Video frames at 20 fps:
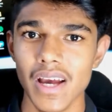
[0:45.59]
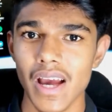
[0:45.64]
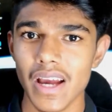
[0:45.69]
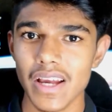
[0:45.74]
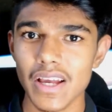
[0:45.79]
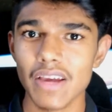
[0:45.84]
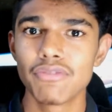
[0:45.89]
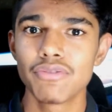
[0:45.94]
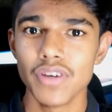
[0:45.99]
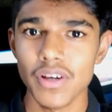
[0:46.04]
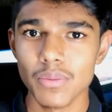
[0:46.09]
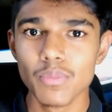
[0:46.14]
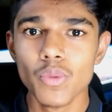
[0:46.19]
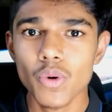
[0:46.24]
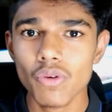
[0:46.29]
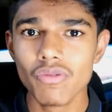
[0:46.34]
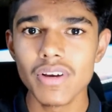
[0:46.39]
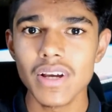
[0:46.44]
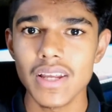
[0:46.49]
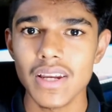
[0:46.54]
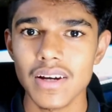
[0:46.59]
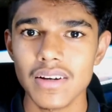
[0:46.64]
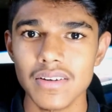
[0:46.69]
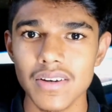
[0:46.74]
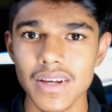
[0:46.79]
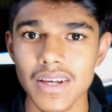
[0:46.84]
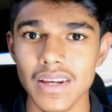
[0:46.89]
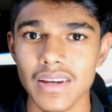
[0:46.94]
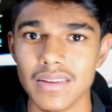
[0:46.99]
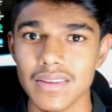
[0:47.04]
if you are moving in a
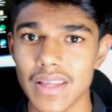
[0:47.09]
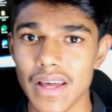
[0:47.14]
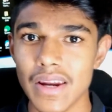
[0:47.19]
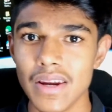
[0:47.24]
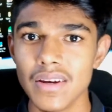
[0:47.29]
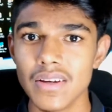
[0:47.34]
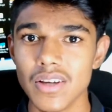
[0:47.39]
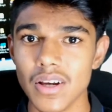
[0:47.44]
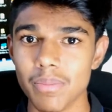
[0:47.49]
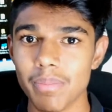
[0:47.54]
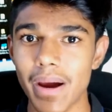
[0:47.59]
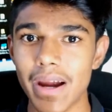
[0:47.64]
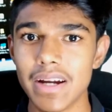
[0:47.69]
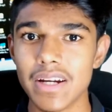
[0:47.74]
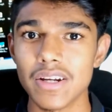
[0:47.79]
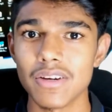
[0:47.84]
train, then your battery